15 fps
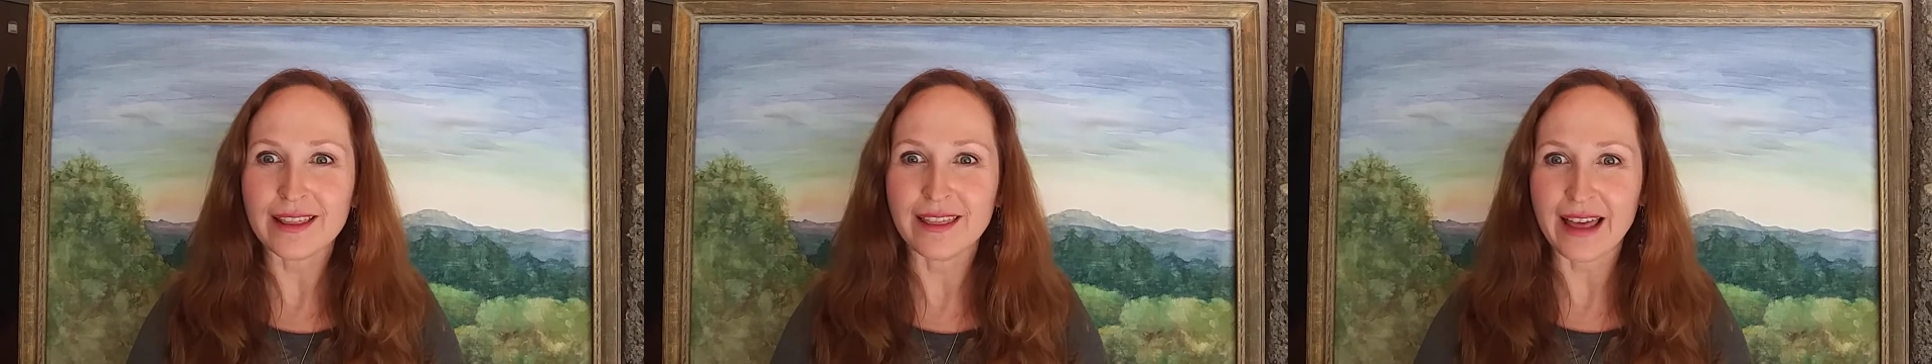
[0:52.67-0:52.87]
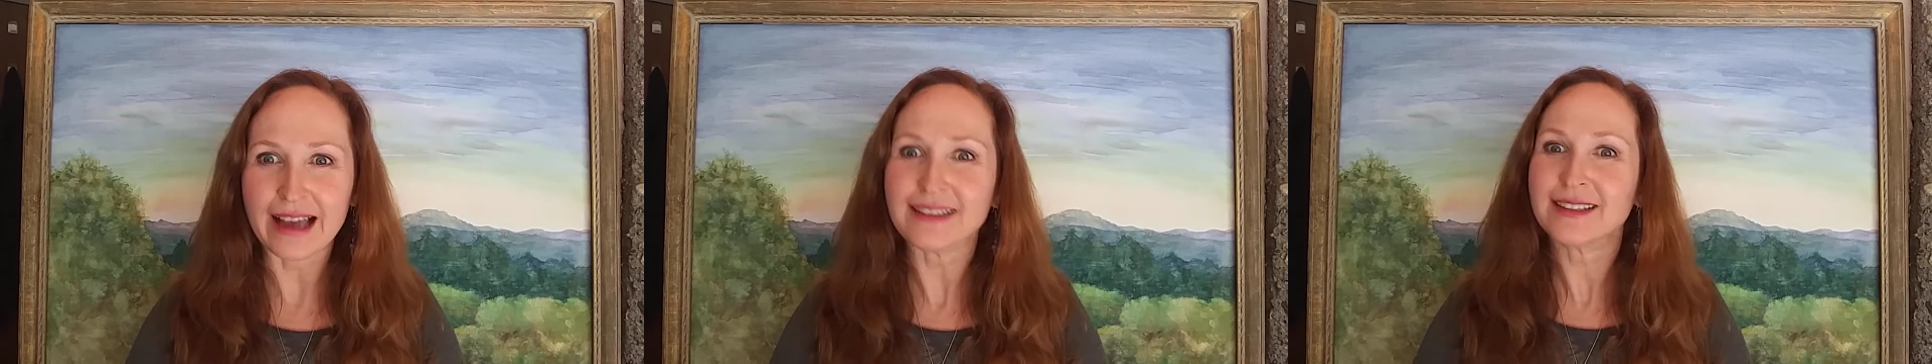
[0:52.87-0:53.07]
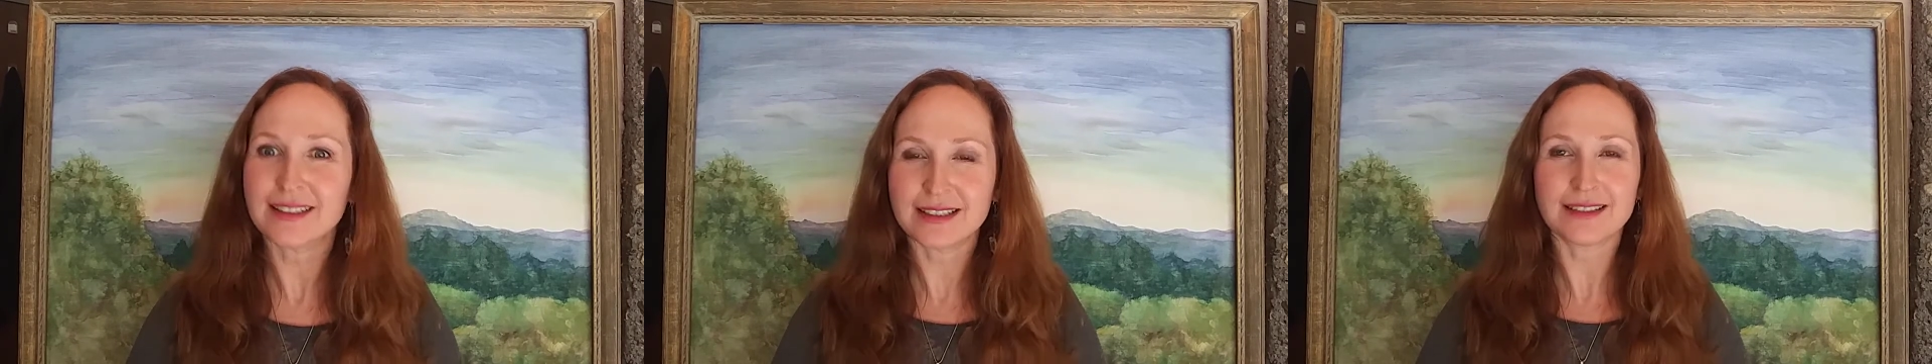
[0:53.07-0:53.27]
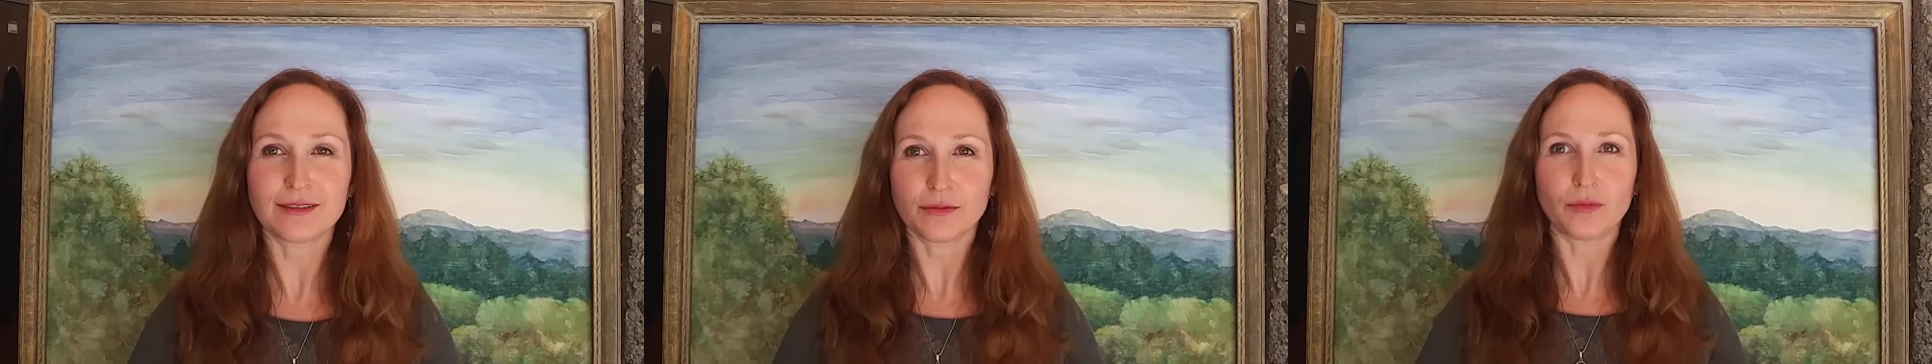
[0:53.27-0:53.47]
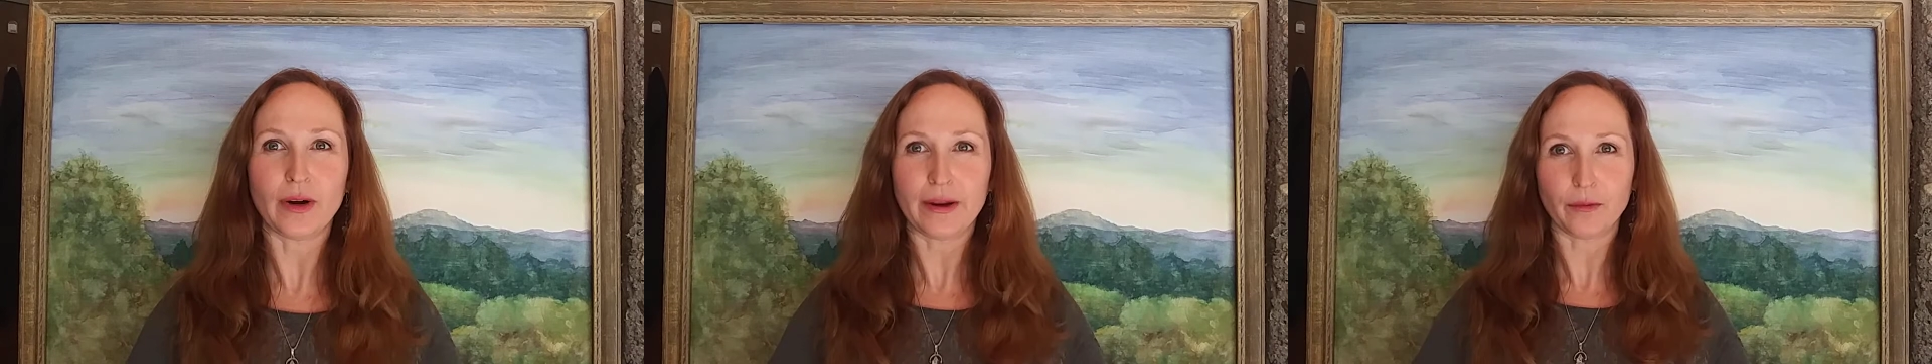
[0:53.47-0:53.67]

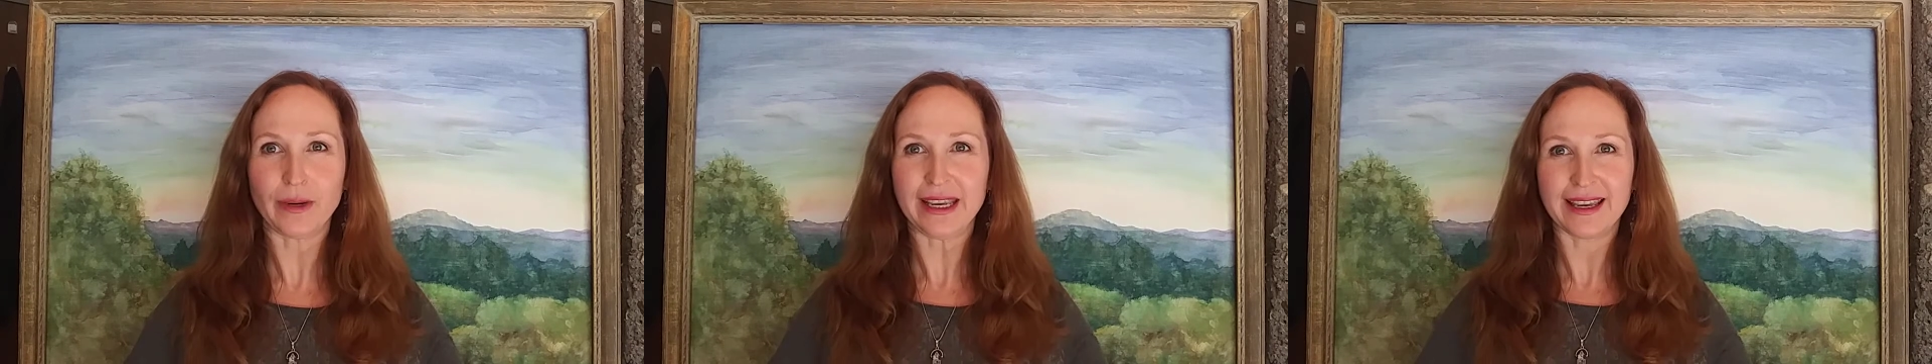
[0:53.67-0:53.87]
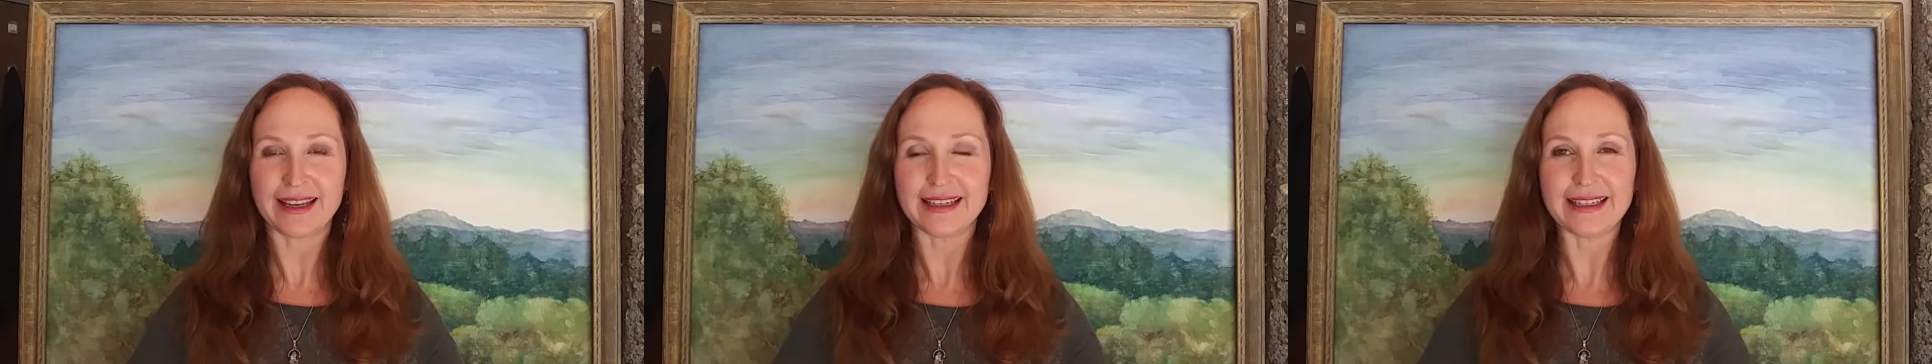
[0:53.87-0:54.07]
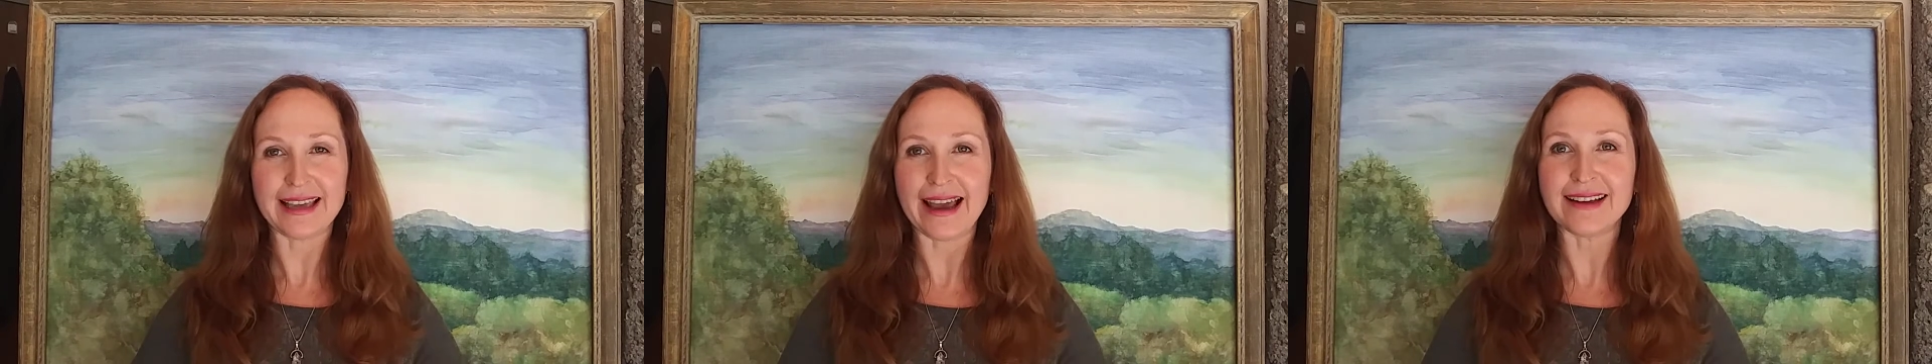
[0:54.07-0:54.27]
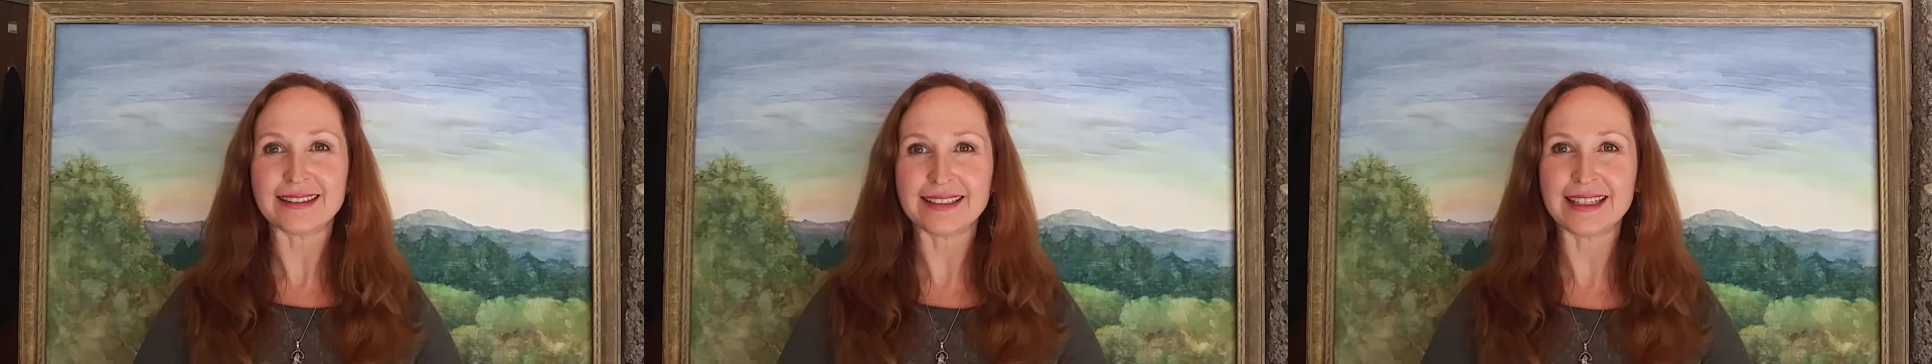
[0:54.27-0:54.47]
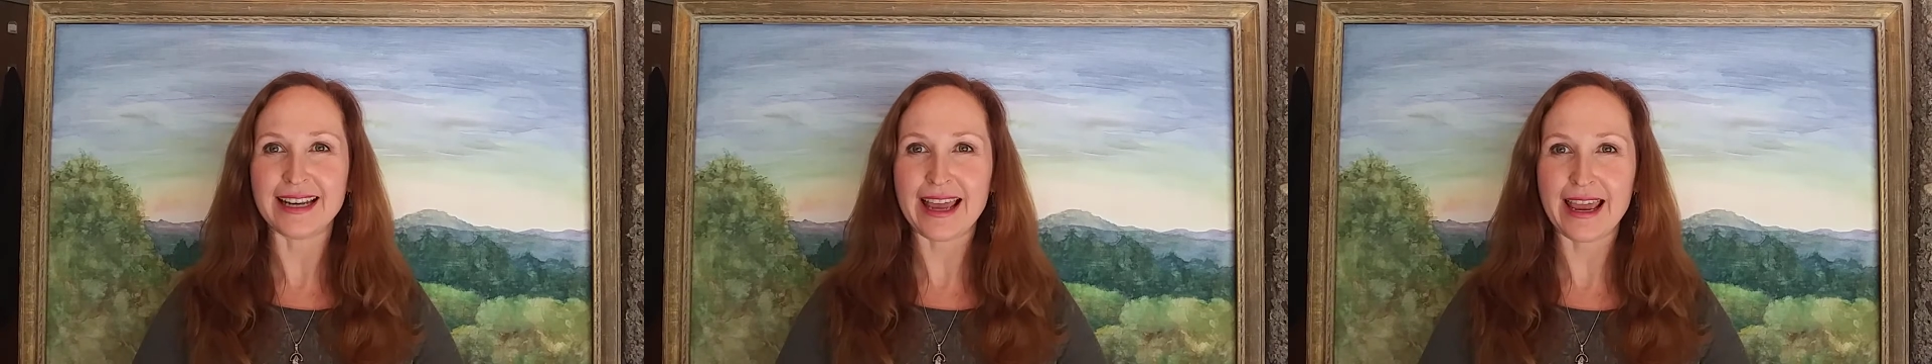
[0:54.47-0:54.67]
That's what we can
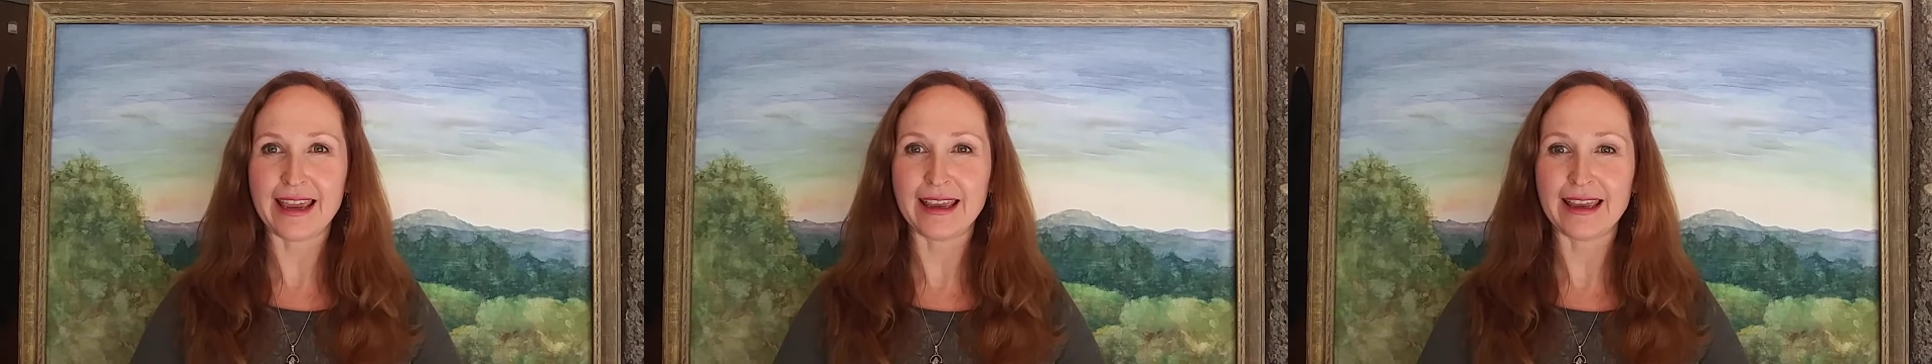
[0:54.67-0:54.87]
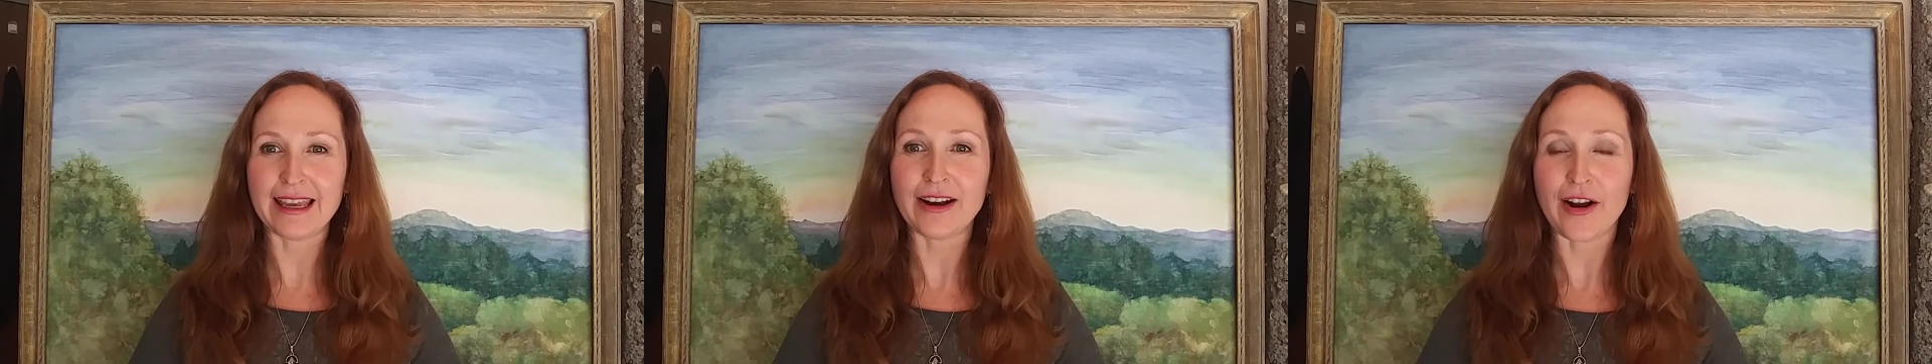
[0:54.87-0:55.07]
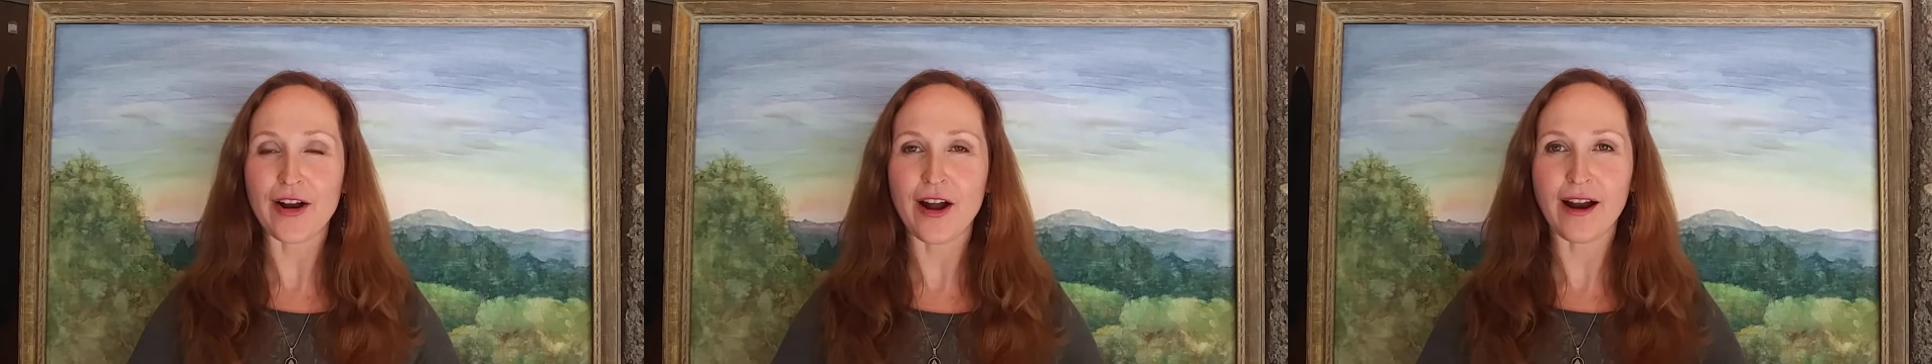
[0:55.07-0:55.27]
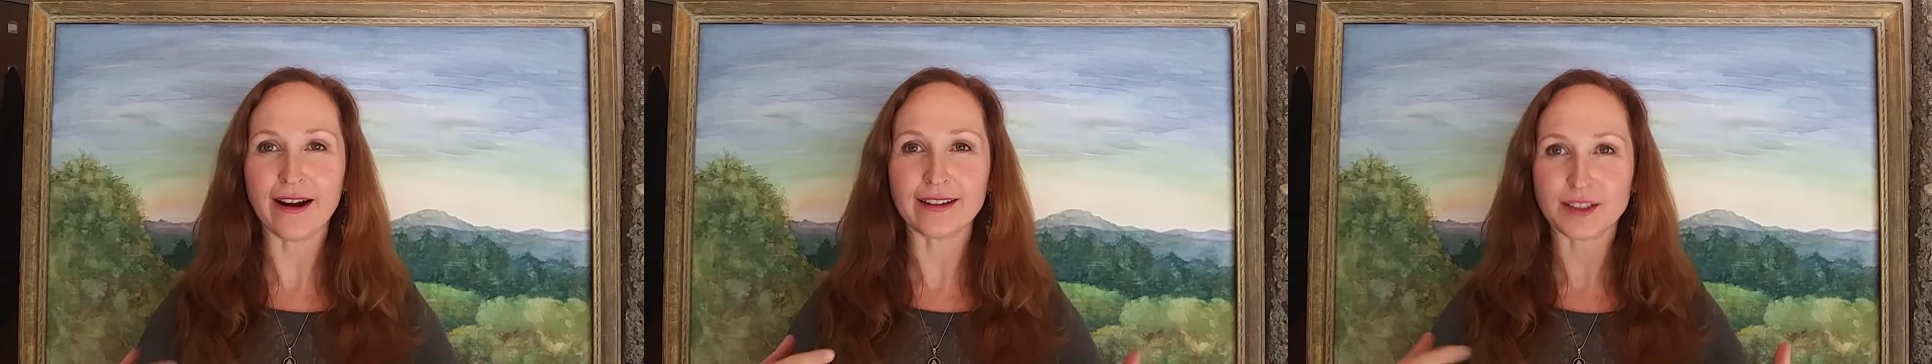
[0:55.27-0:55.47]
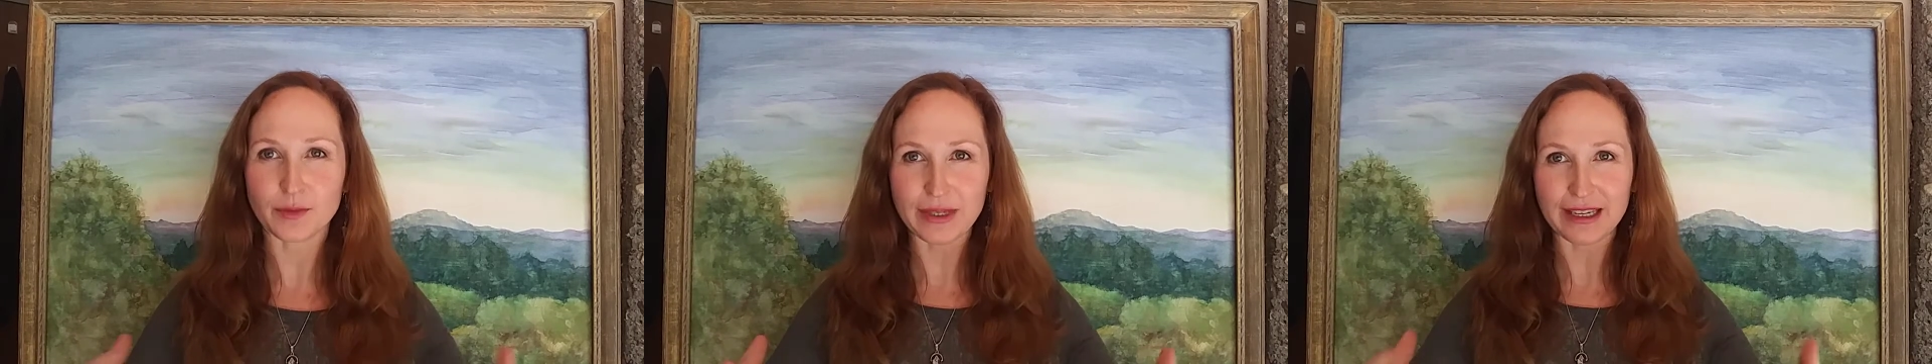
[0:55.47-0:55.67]
get today in our hearts.